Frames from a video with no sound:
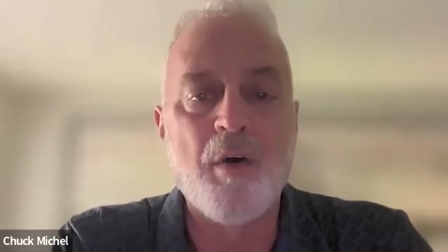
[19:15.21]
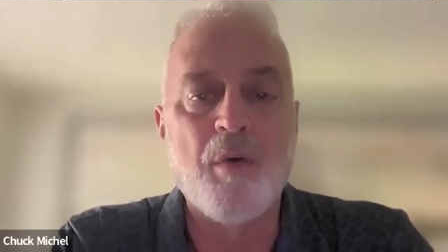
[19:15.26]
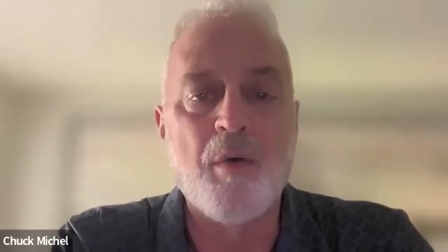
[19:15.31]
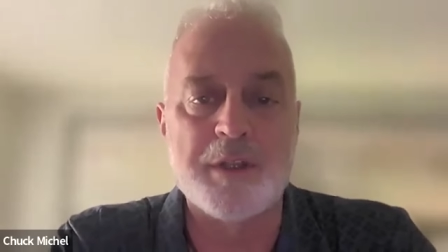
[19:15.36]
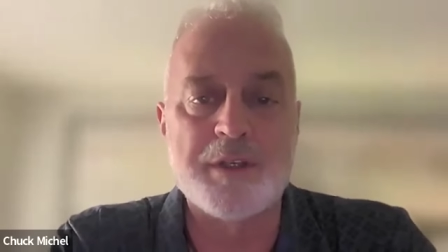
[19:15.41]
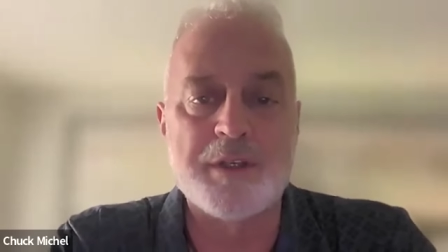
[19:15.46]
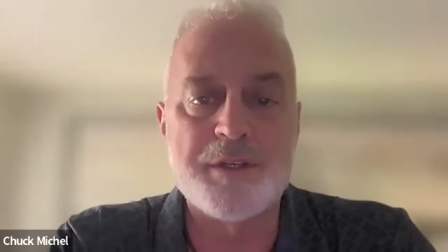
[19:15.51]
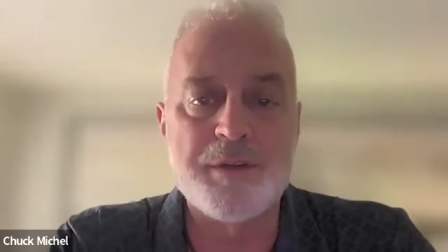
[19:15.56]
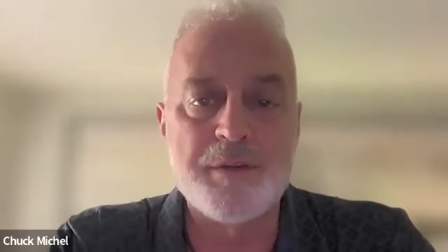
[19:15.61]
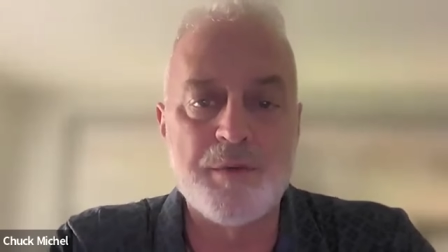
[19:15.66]

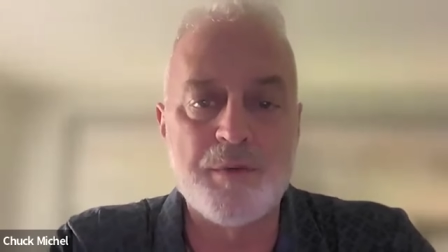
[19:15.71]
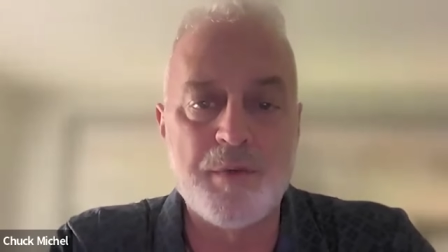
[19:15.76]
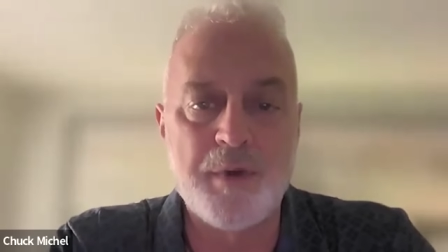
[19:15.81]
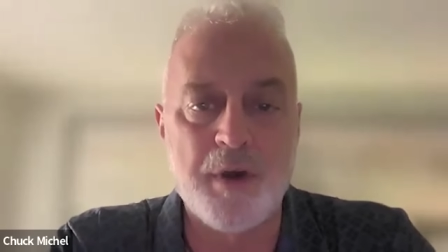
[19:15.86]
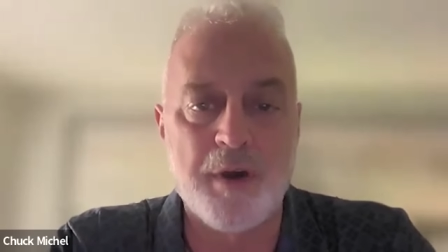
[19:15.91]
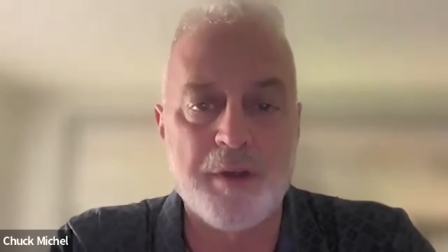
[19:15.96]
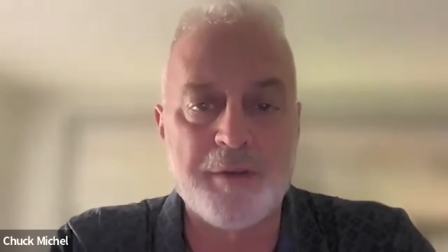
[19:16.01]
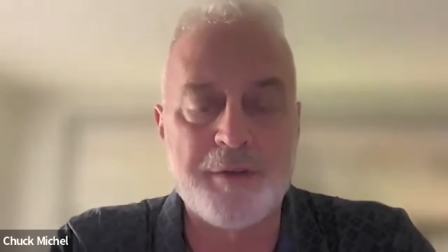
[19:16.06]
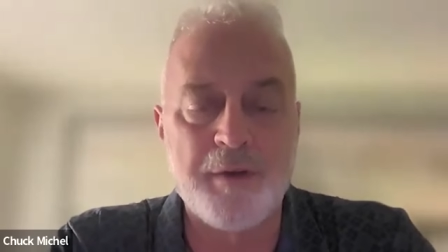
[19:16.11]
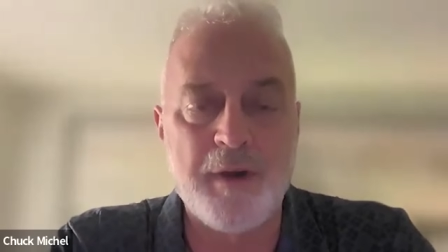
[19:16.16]
which
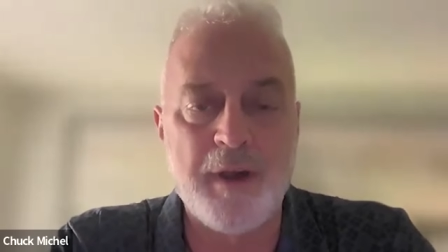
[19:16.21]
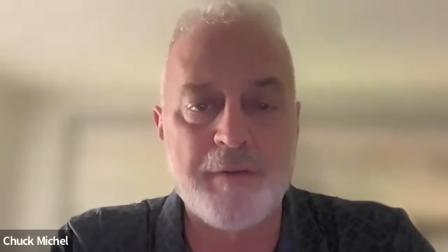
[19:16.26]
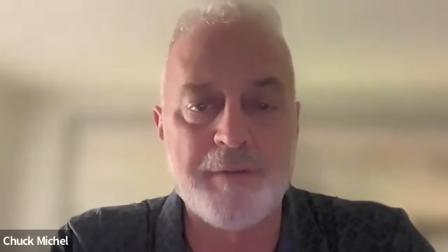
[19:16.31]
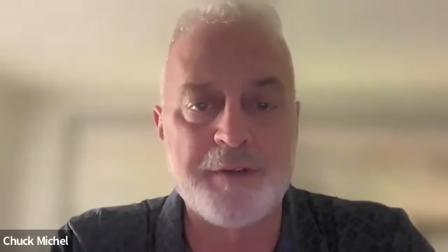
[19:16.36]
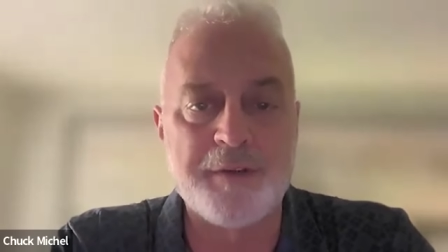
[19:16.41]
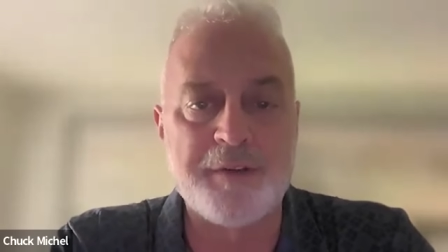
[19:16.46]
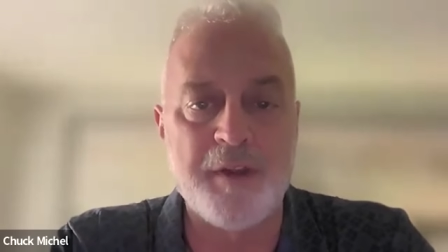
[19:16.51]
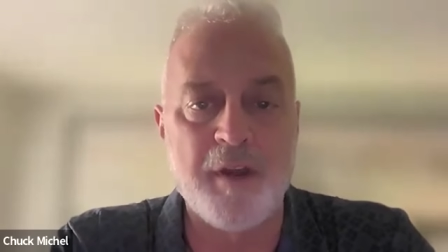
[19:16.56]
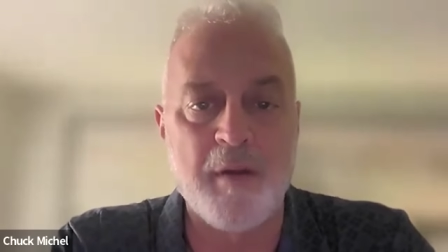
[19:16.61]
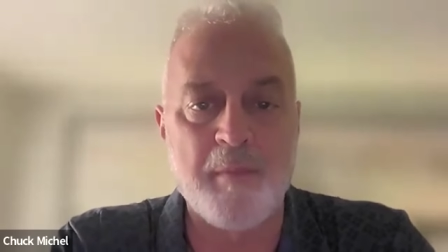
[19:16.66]
we also have
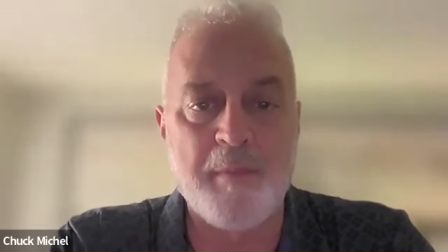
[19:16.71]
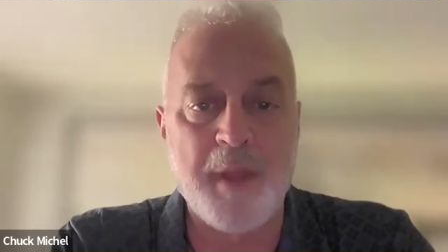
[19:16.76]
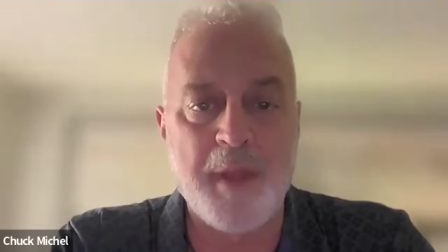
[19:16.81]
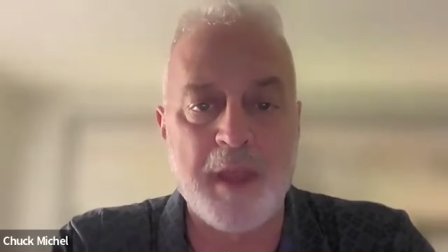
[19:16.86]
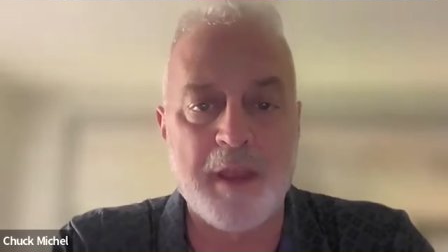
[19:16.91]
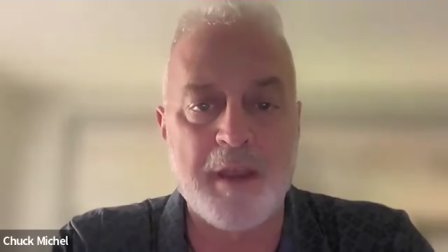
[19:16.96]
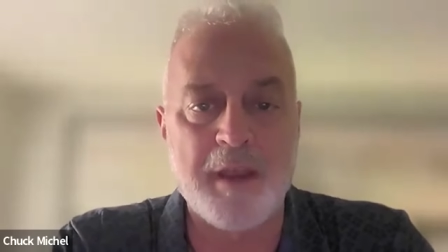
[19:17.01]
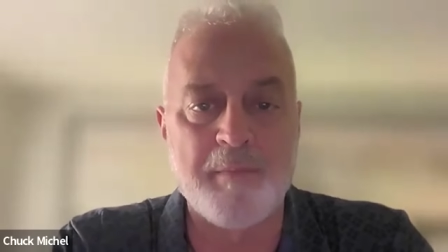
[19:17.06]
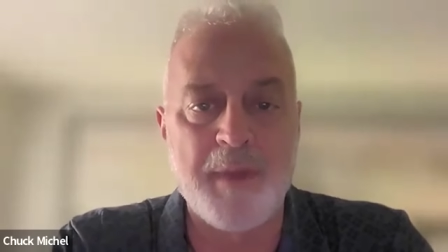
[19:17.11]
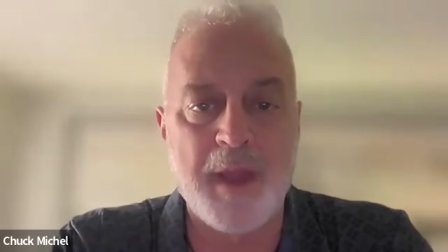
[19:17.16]
the
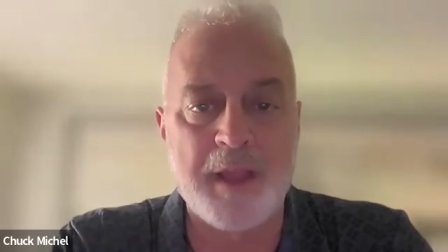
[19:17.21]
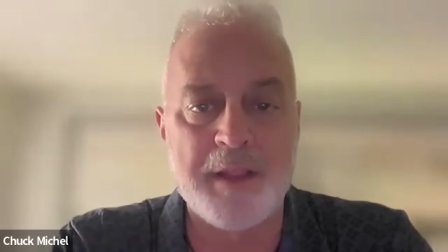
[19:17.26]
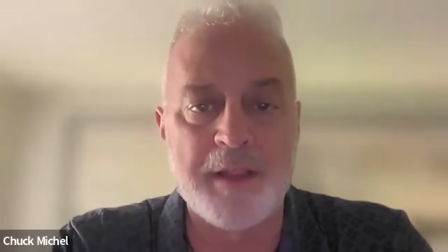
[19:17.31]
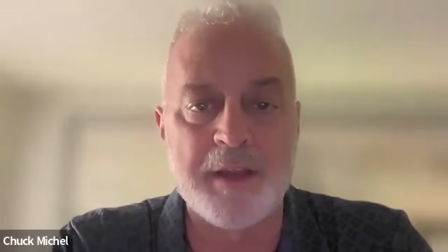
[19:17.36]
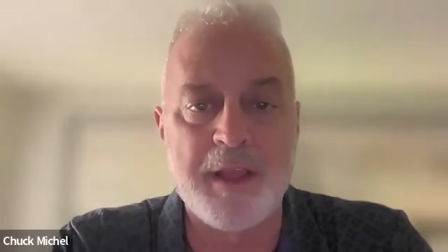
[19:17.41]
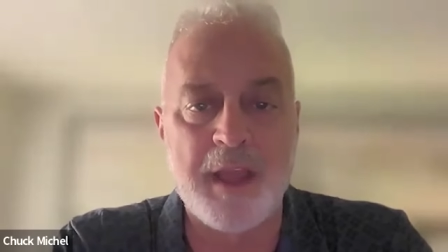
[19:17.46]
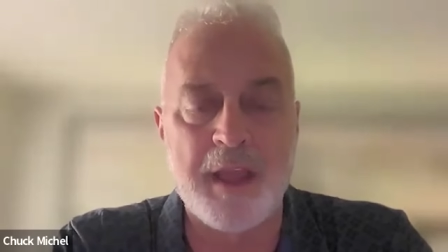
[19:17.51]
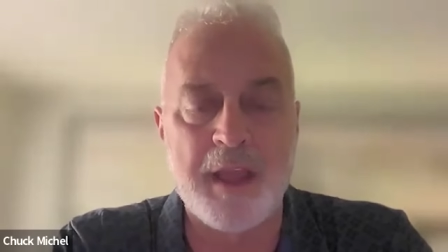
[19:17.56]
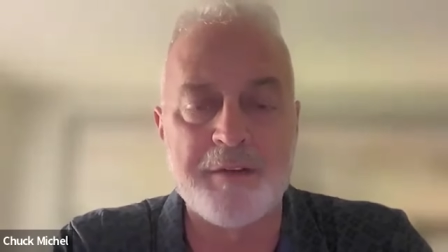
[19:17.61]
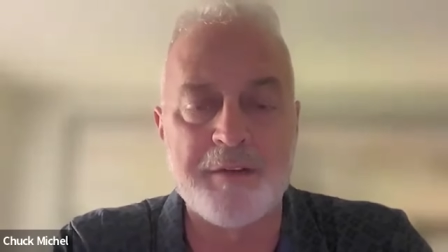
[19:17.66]
CRPA
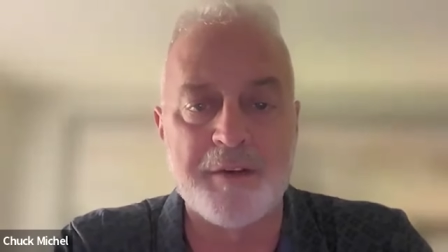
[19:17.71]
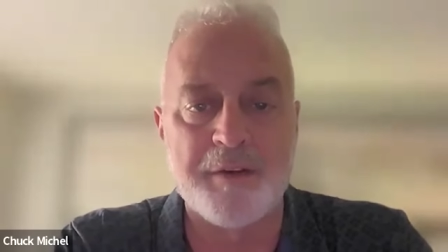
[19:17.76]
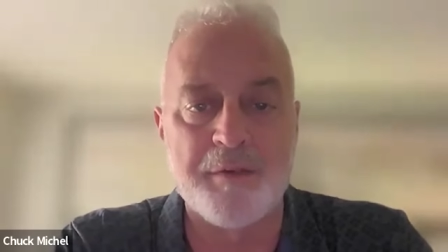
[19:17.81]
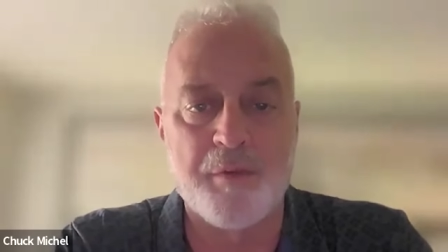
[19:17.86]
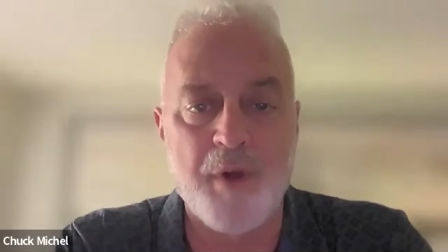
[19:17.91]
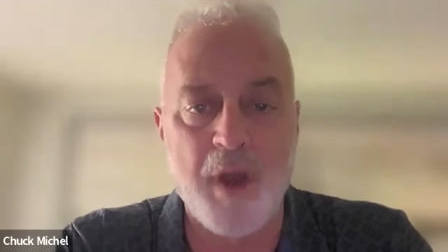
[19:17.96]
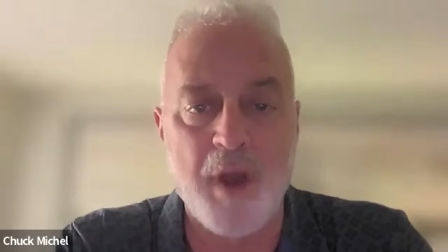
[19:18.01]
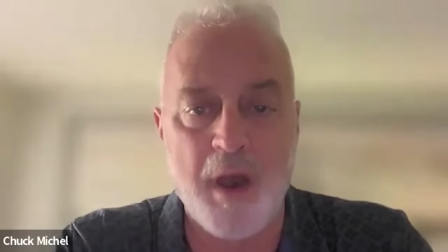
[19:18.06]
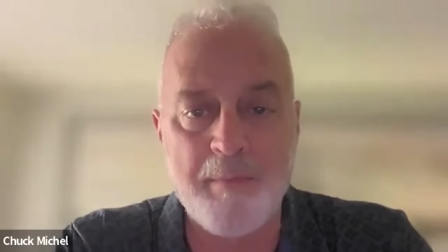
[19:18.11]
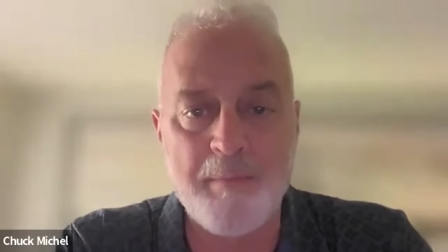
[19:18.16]
companion case in
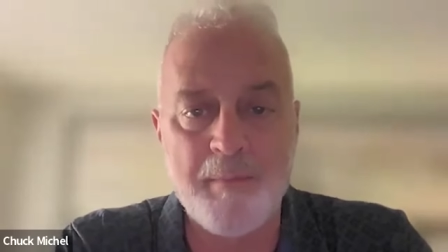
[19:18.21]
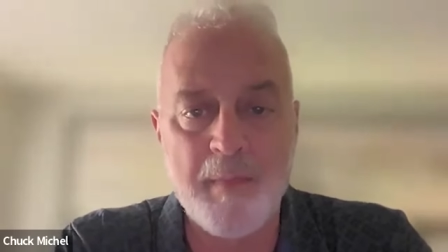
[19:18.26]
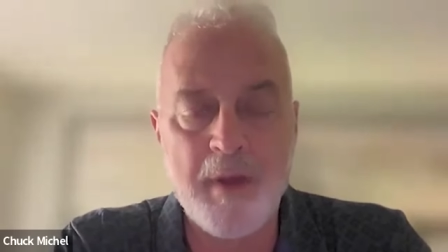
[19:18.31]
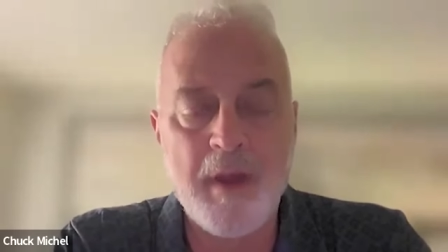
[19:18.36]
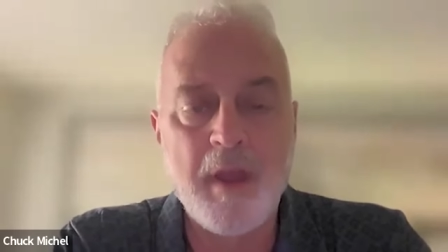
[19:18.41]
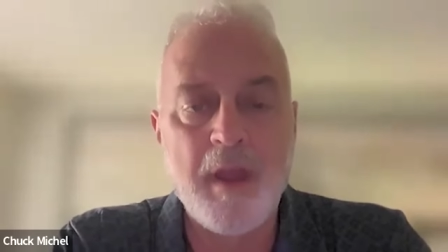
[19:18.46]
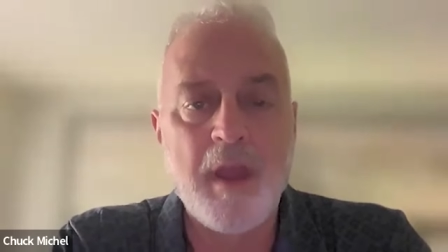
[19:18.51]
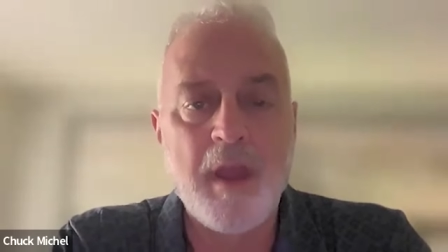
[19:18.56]
Rupp,